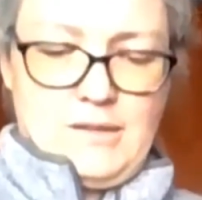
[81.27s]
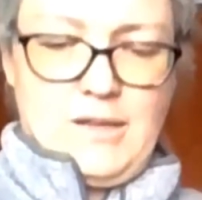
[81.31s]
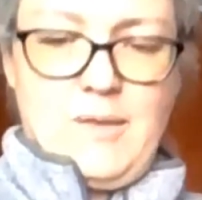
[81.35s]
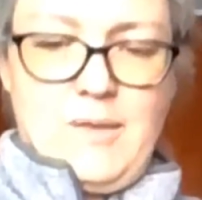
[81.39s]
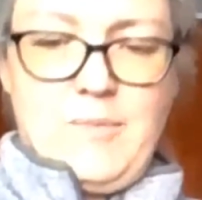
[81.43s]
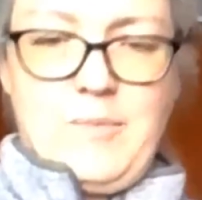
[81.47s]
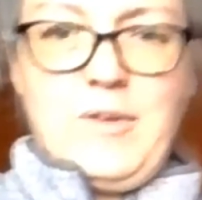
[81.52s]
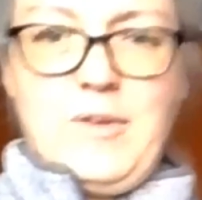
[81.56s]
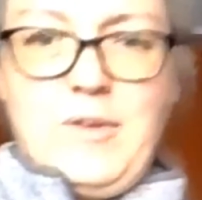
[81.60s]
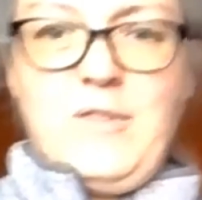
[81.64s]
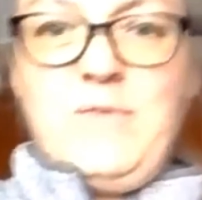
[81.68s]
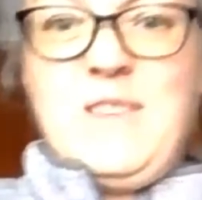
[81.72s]
A
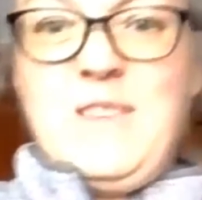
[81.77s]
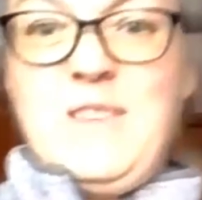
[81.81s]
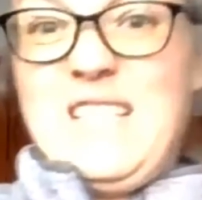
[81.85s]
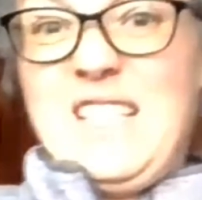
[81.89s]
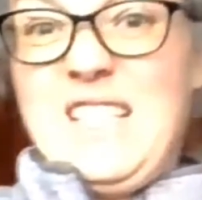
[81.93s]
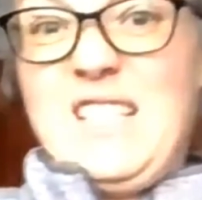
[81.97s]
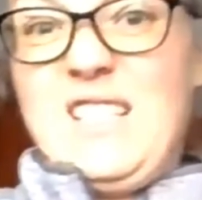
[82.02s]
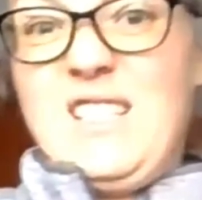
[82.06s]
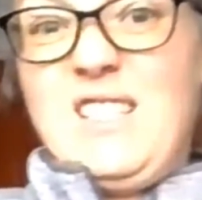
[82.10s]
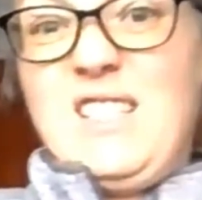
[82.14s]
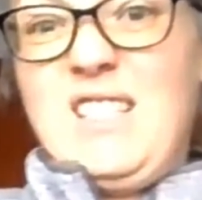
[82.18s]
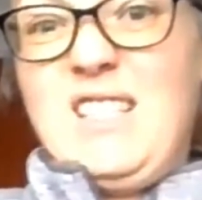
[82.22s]
couple of
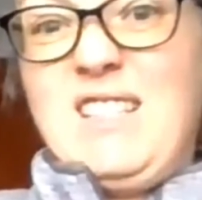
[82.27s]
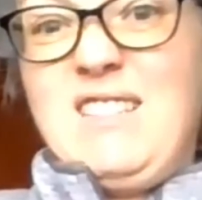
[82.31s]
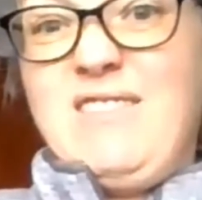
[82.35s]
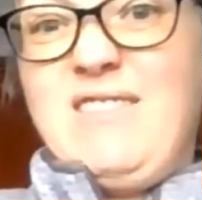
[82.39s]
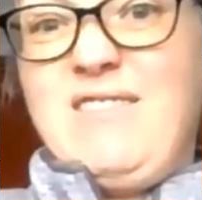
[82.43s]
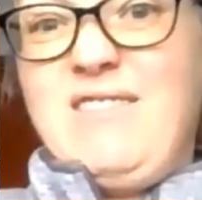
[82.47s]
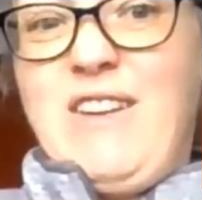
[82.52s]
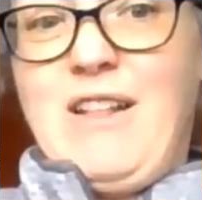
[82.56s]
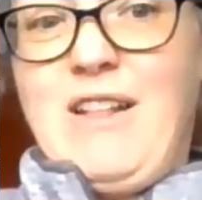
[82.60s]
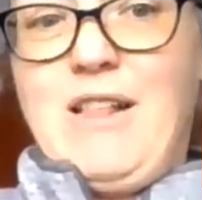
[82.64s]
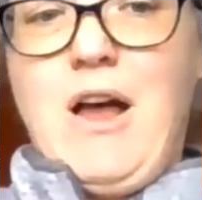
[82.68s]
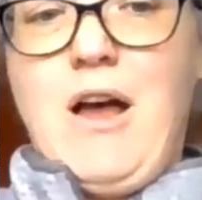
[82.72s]
pieces
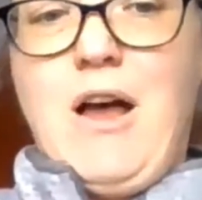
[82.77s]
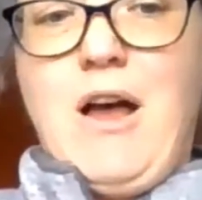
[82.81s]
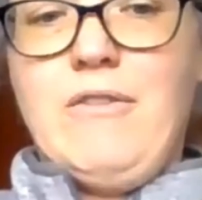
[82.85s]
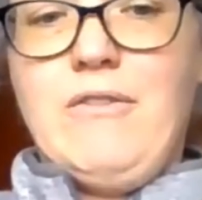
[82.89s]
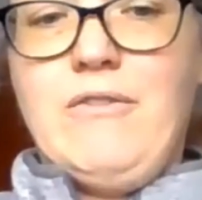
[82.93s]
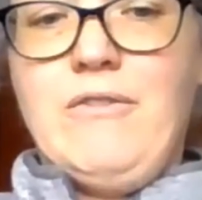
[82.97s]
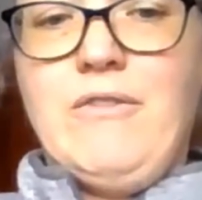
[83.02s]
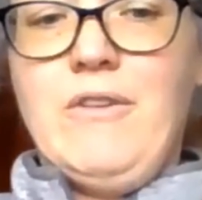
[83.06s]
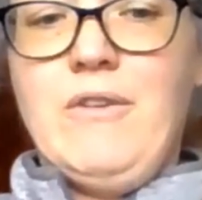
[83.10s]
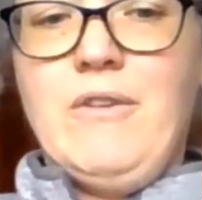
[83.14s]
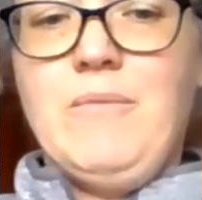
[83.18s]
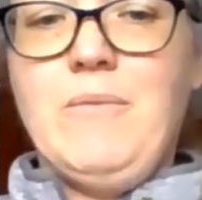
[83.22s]
fell off,
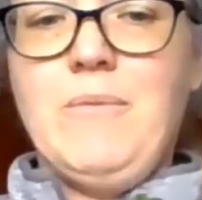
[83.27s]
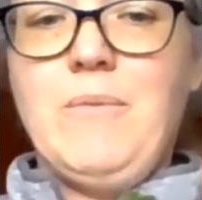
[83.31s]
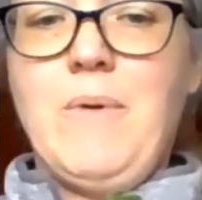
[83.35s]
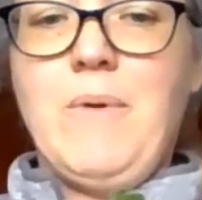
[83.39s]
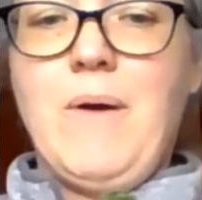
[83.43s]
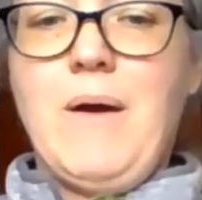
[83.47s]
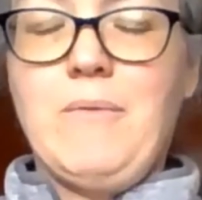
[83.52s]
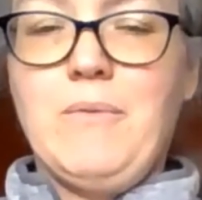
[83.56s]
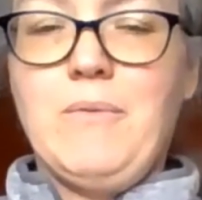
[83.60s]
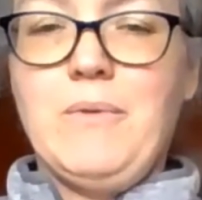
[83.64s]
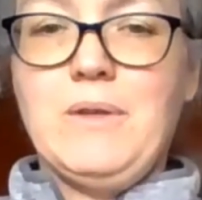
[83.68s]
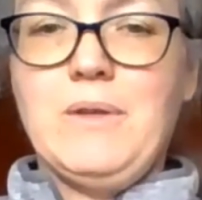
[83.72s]

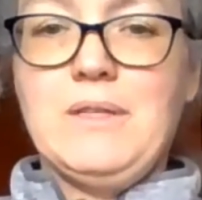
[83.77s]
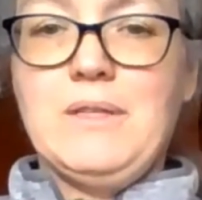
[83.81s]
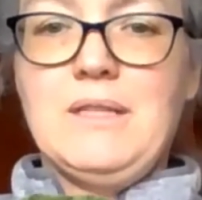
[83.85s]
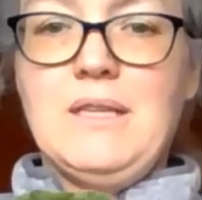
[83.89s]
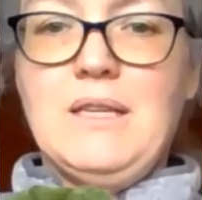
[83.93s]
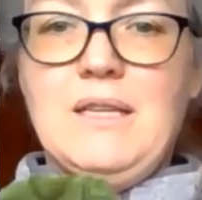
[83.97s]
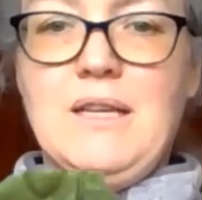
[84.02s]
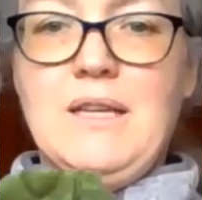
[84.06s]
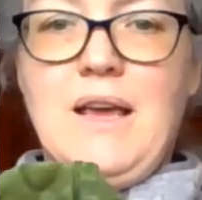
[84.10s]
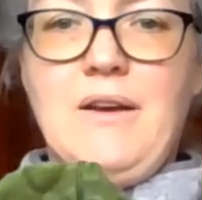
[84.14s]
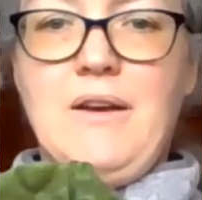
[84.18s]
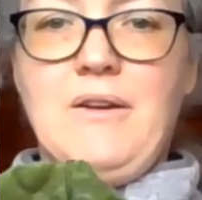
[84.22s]
but we'll
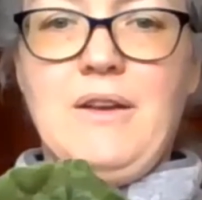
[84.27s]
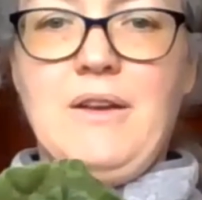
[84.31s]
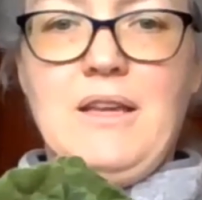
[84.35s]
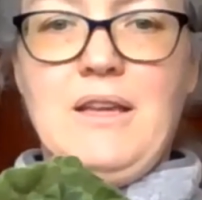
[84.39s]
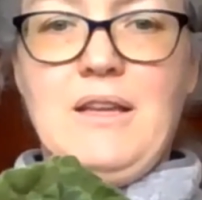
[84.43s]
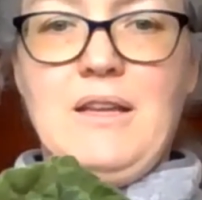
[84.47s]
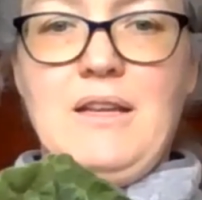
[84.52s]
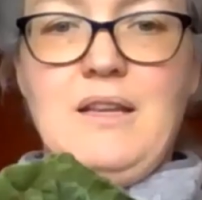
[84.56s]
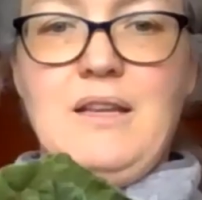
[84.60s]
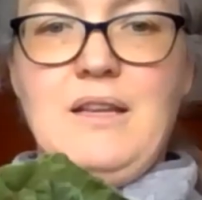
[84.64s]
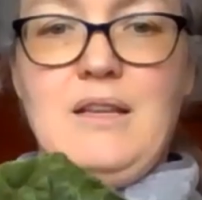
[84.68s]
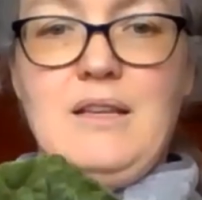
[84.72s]
see now
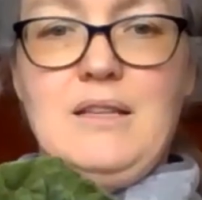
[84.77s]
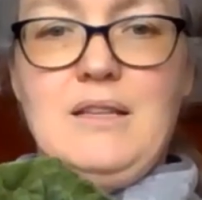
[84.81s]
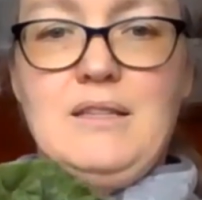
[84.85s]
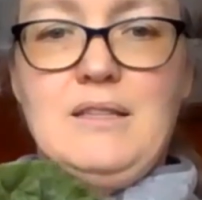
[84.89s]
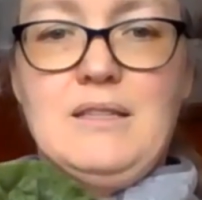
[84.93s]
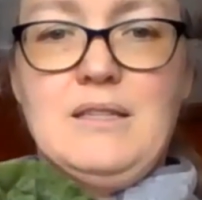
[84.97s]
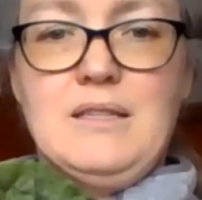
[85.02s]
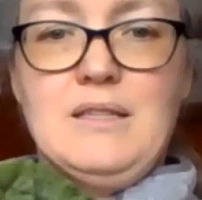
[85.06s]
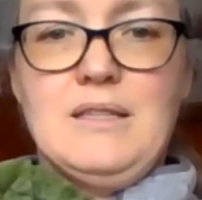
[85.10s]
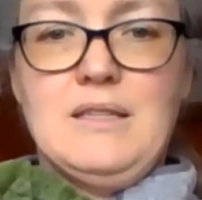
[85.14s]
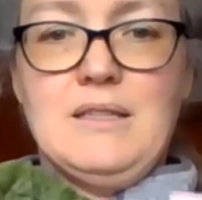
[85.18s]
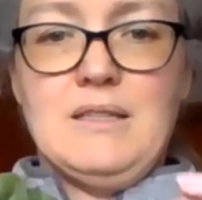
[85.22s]
it
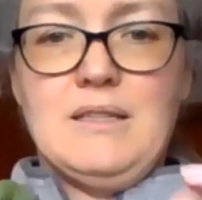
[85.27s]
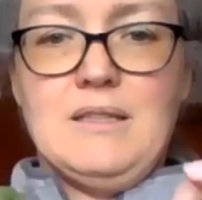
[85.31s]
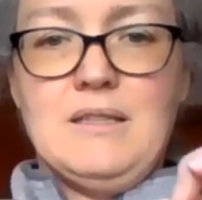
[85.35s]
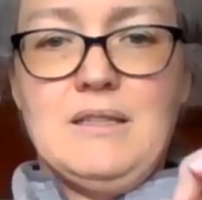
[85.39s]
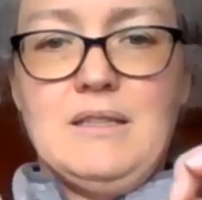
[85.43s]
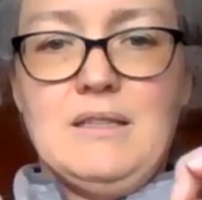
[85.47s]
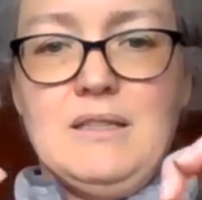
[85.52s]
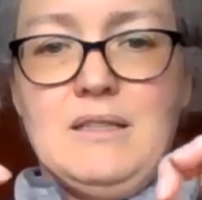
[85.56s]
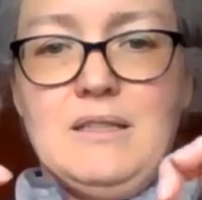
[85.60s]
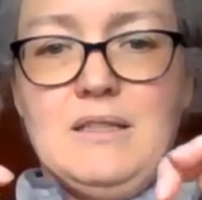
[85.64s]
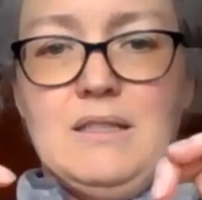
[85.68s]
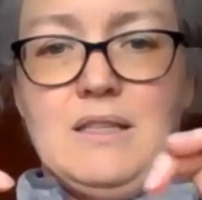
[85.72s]
is
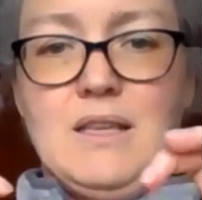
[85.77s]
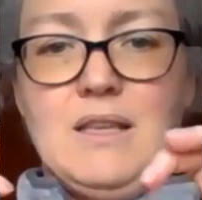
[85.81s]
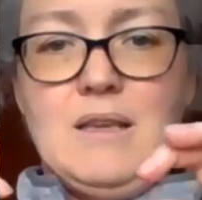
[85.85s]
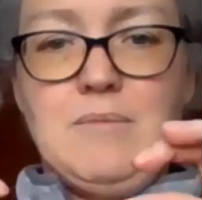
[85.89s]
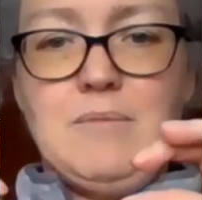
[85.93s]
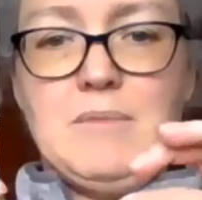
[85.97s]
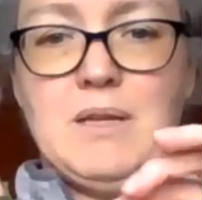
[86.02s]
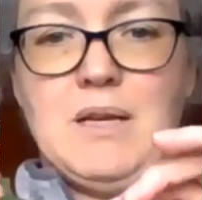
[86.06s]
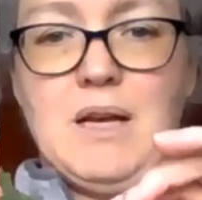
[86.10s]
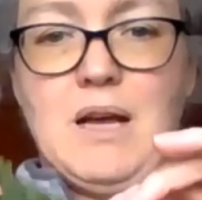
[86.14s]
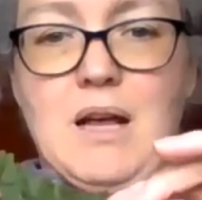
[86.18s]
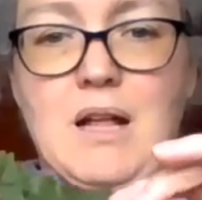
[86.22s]

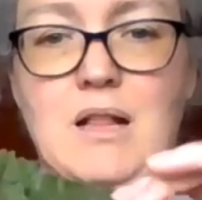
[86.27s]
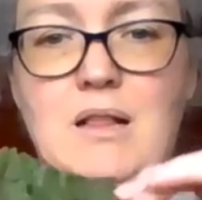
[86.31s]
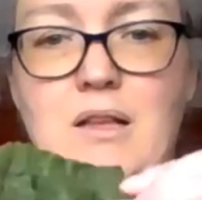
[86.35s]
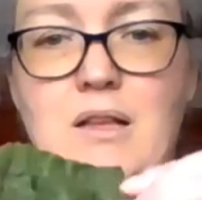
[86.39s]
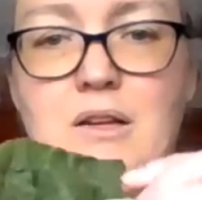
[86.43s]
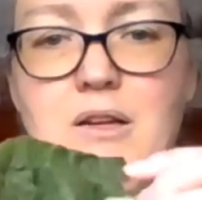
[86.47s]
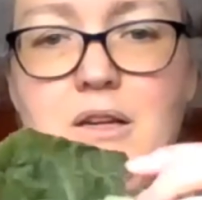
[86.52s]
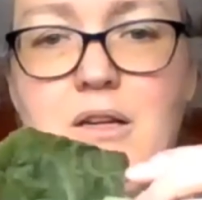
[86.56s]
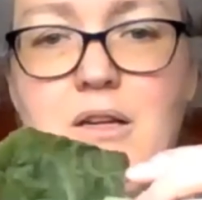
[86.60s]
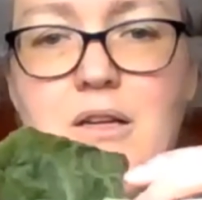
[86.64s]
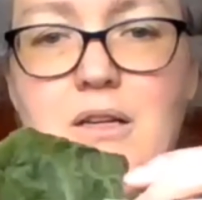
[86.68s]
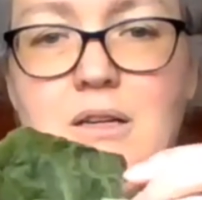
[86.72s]
same
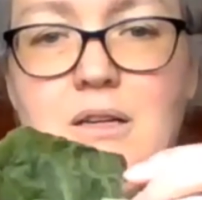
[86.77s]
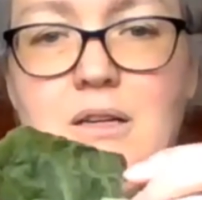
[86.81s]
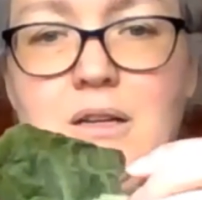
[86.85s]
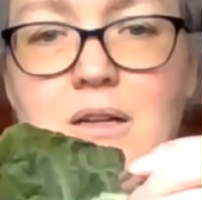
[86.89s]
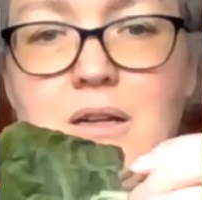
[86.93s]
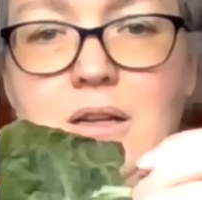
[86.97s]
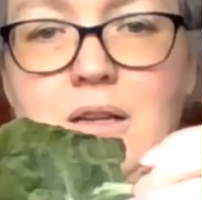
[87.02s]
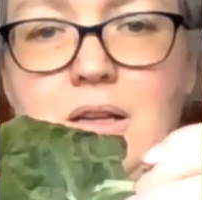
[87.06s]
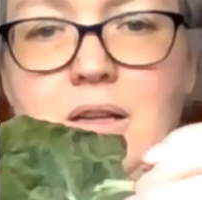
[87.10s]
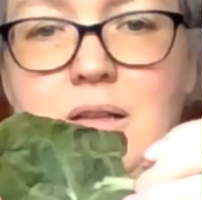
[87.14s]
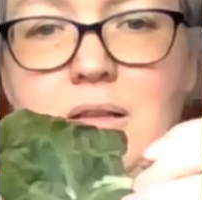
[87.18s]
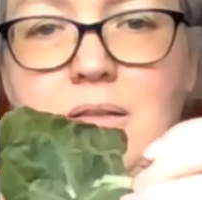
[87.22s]
color,
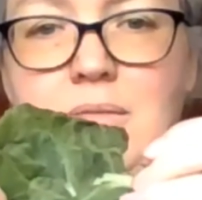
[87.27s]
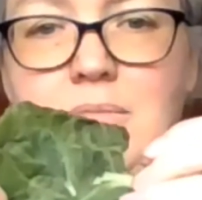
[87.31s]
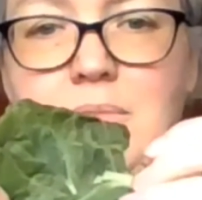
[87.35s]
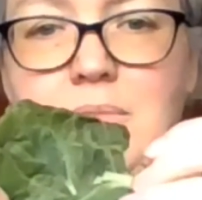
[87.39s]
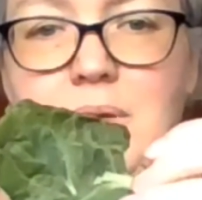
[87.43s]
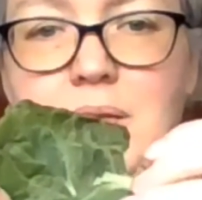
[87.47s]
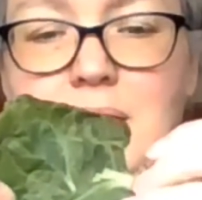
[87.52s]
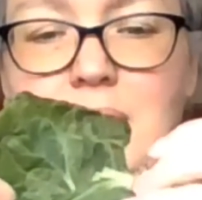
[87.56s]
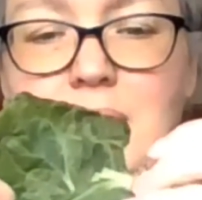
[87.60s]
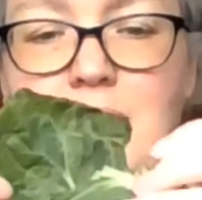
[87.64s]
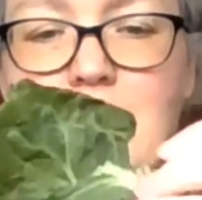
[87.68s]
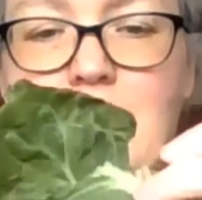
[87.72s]

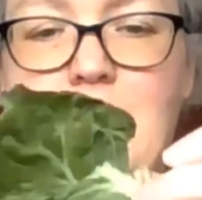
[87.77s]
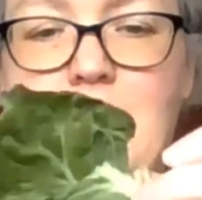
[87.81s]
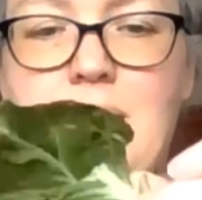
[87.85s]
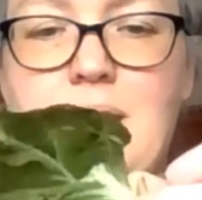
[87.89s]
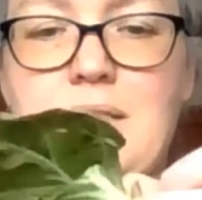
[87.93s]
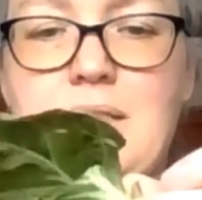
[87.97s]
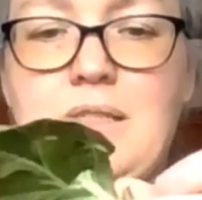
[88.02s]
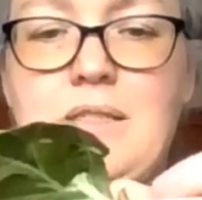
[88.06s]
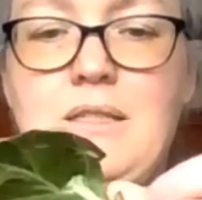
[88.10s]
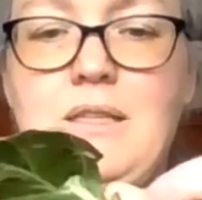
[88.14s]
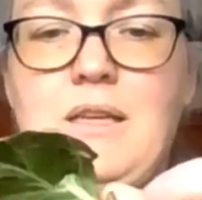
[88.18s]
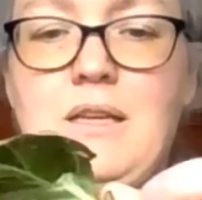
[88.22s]
but now
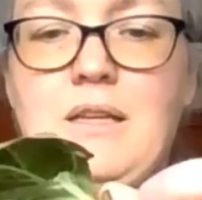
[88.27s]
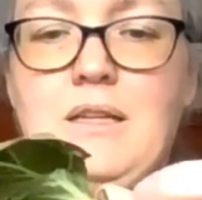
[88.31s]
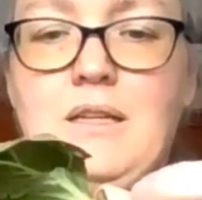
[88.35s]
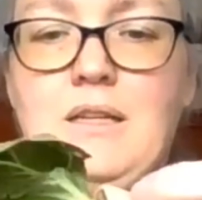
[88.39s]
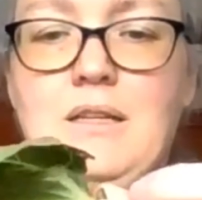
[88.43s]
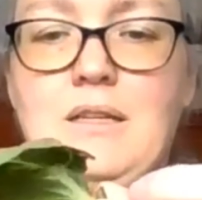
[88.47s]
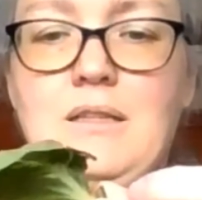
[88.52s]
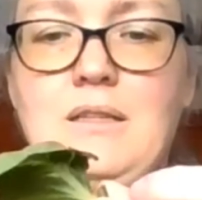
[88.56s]
let's look.